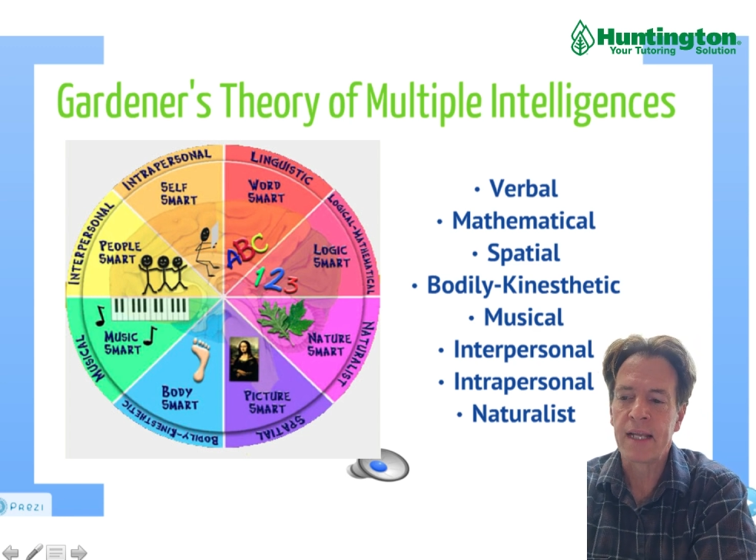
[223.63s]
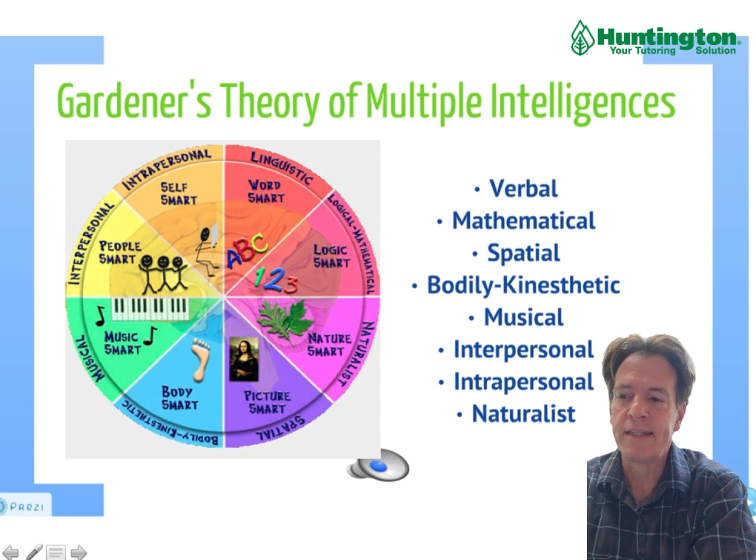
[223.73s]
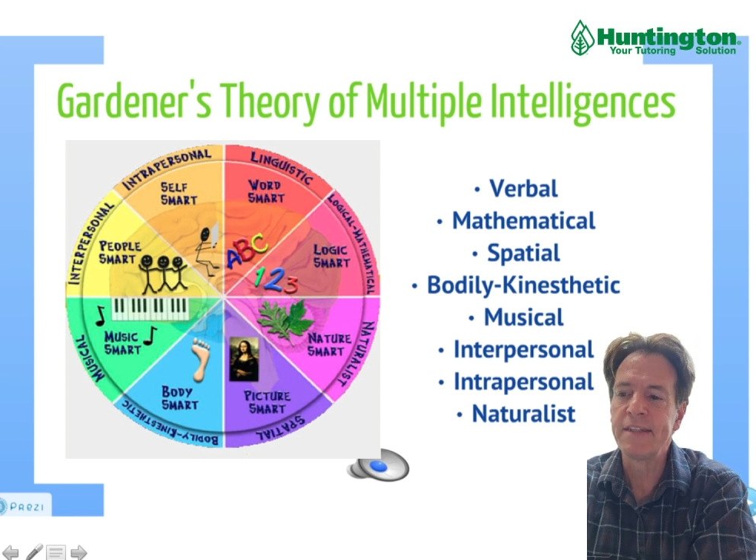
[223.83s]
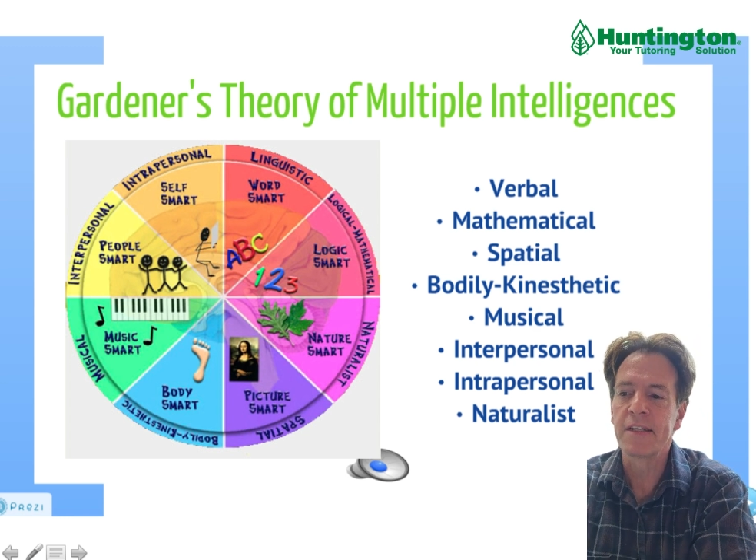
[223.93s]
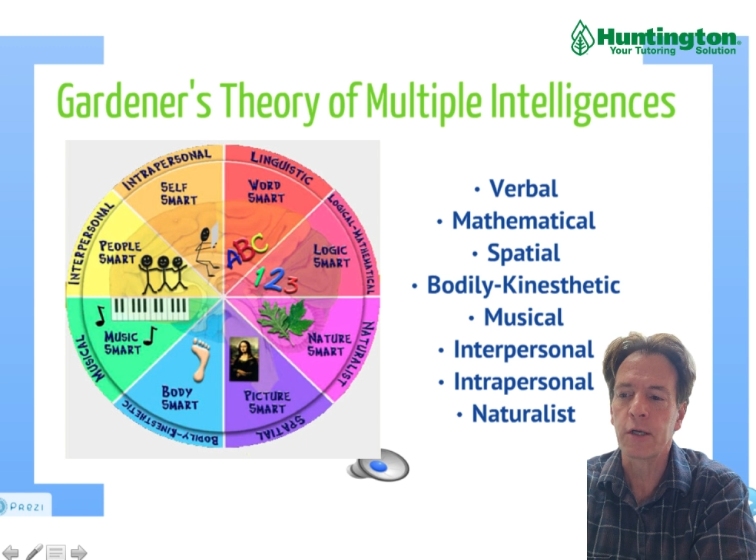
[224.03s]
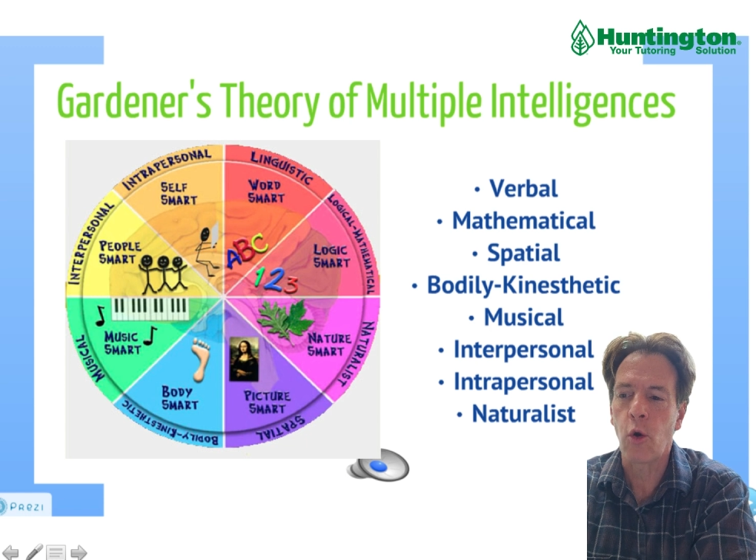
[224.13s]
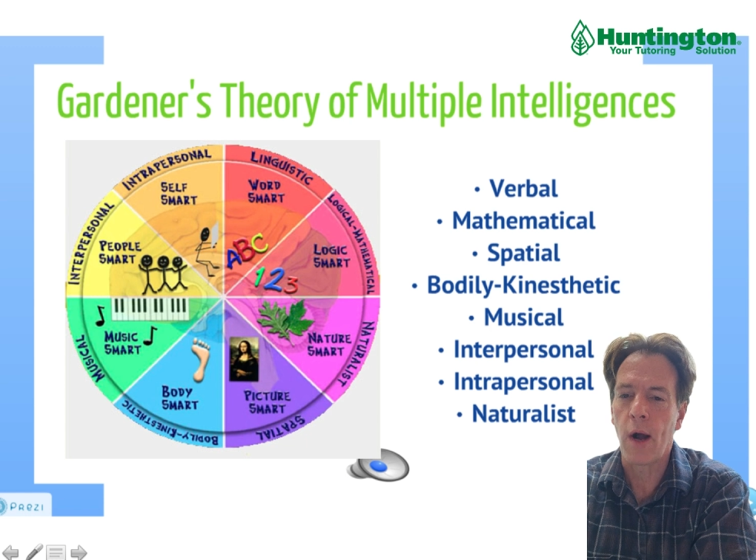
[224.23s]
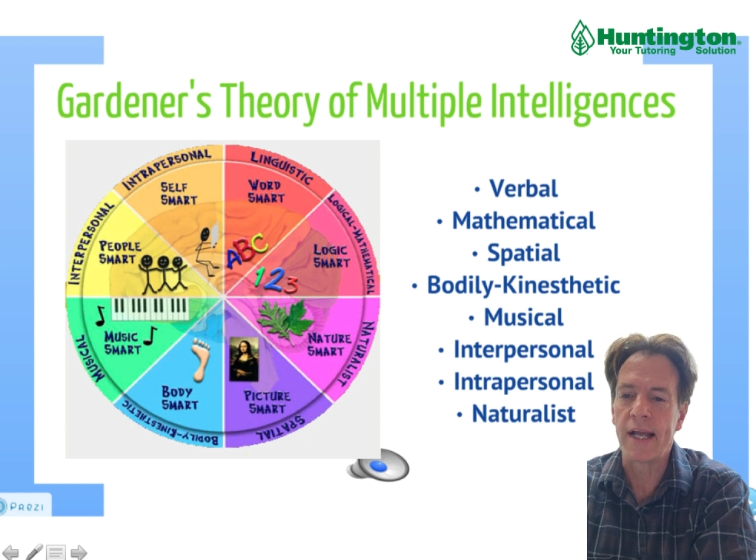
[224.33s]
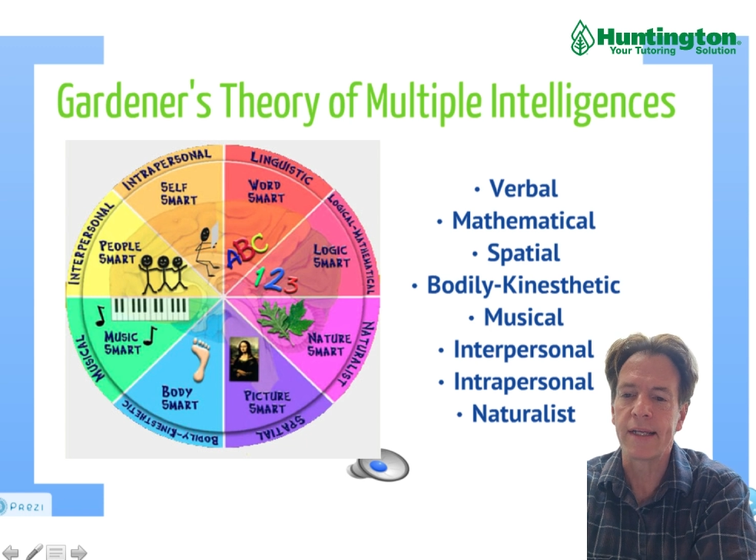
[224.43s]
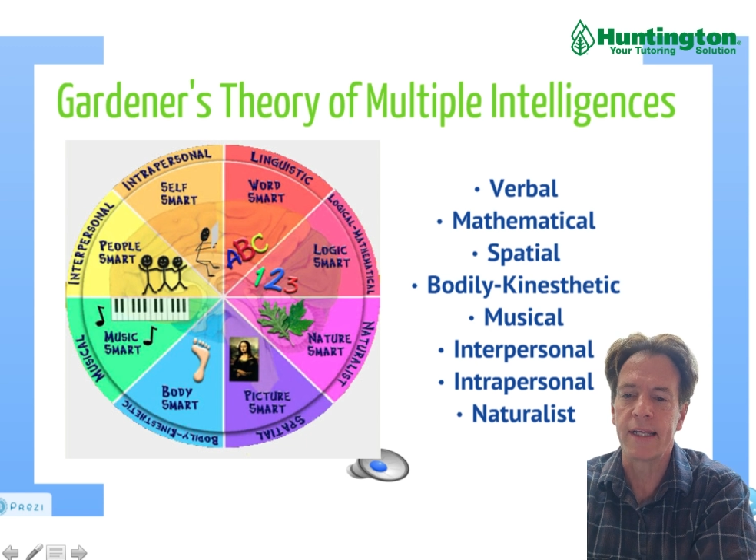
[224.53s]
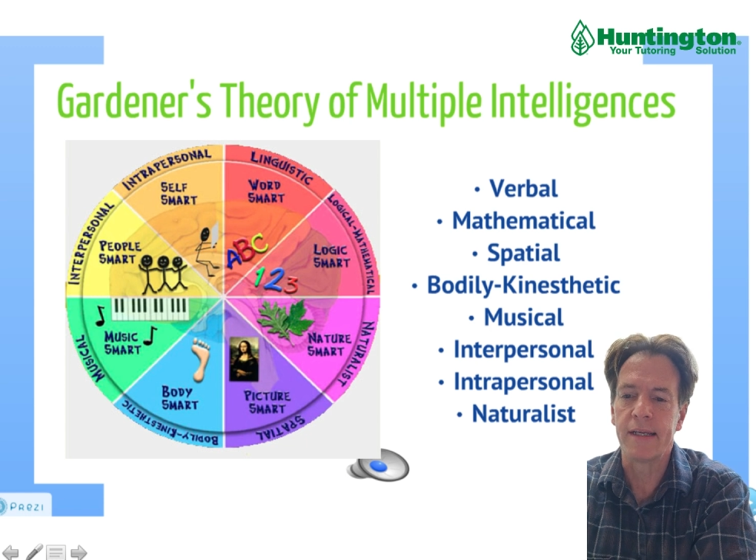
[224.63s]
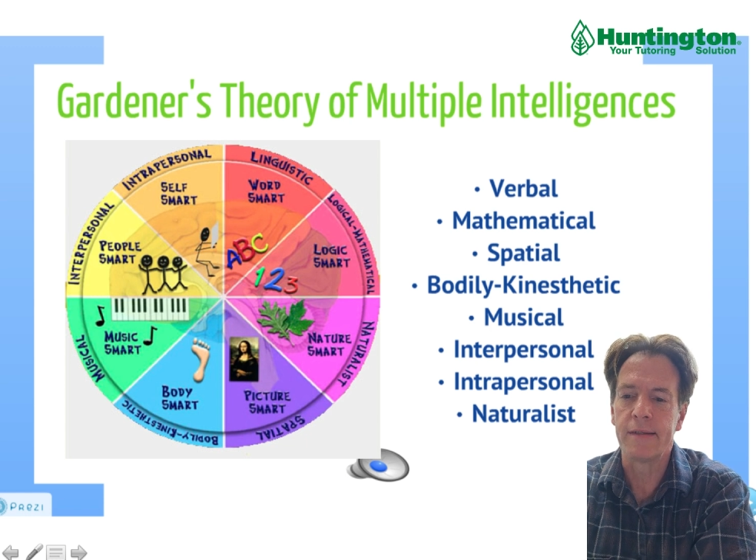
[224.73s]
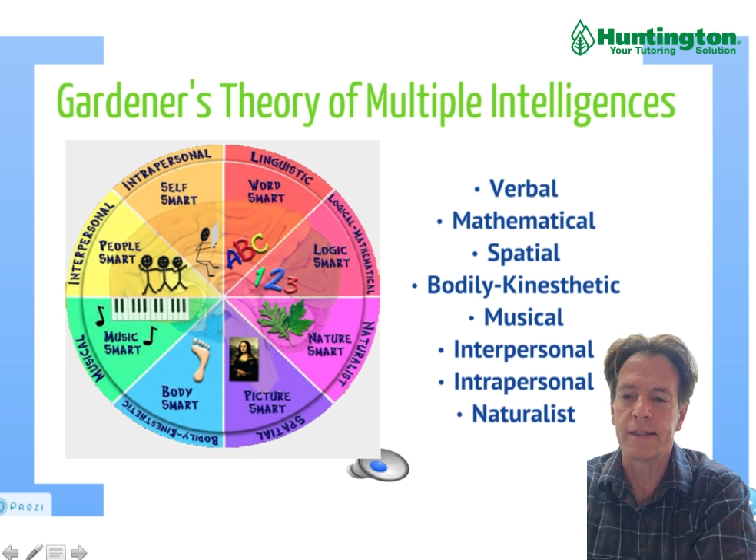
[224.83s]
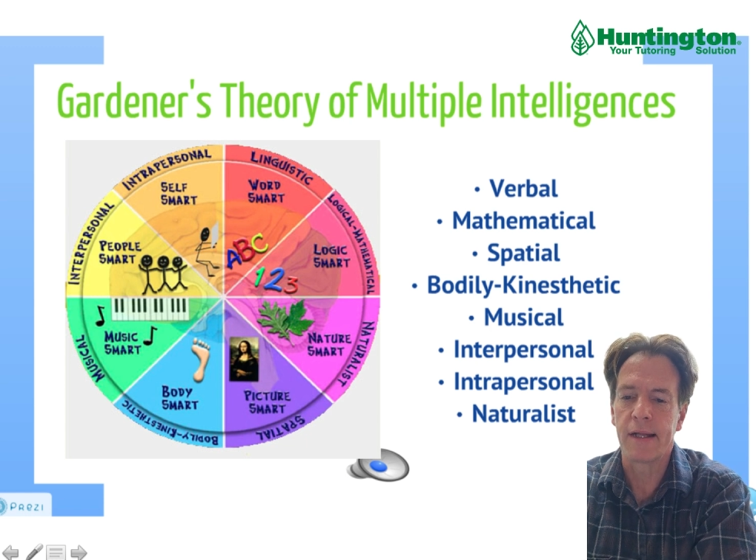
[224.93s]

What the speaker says: These are the quiet kids,